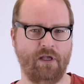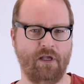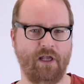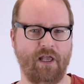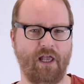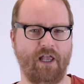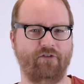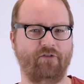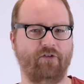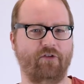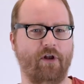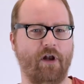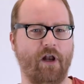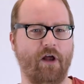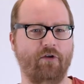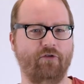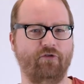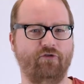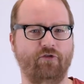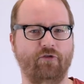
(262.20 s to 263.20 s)
as it
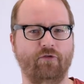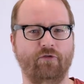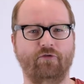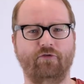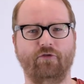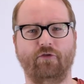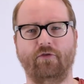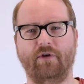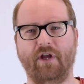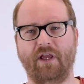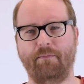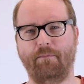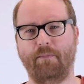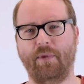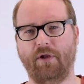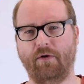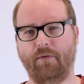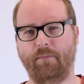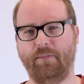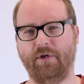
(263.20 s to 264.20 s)
allows you to create
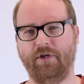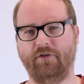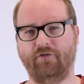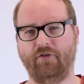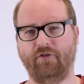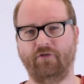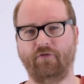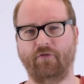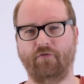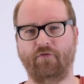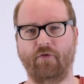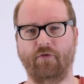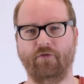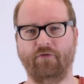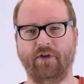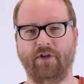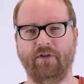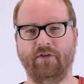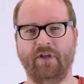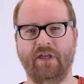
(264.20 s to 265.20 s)
pillar pieces of
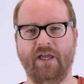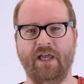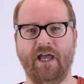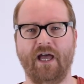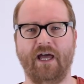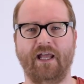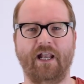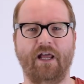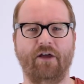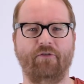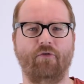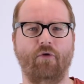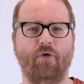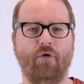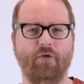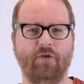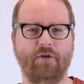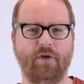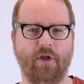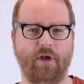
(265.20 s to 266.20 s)
content and have all
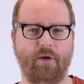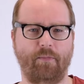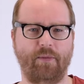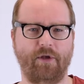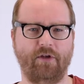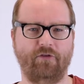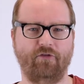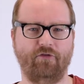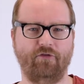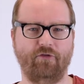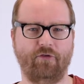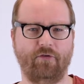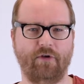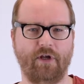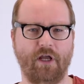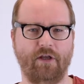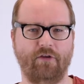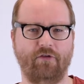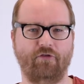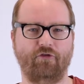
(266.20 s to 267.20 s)
the other pieces you
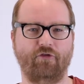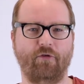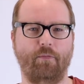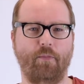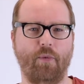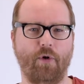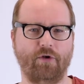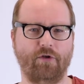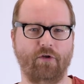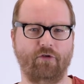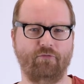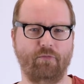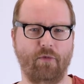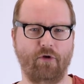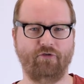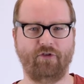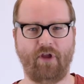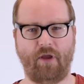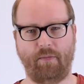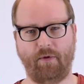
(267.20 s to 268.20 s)
create support those
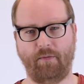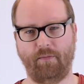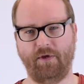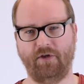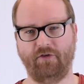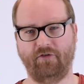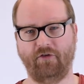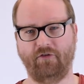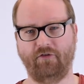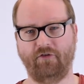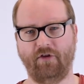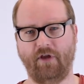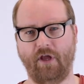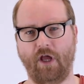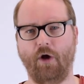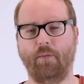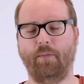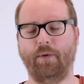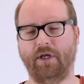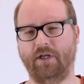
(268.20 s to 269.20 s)
most epic pieces,
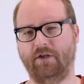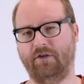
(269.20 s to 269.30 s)
helping it